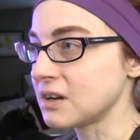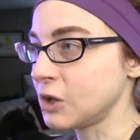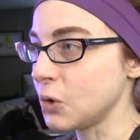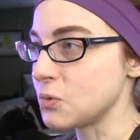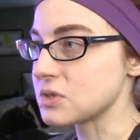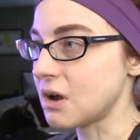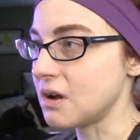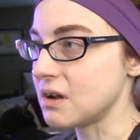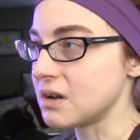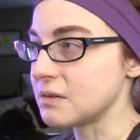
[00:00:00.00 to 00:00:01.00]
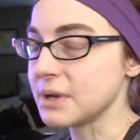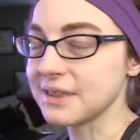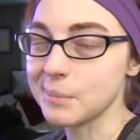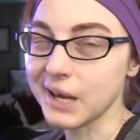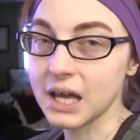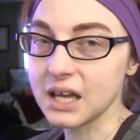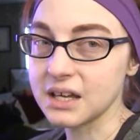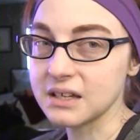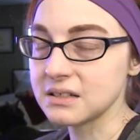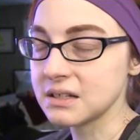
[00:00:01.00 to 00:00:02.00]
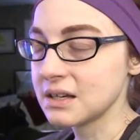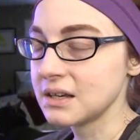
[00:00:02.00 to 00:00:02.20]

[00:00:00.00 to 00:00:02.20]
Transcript: clothes on, made the bed,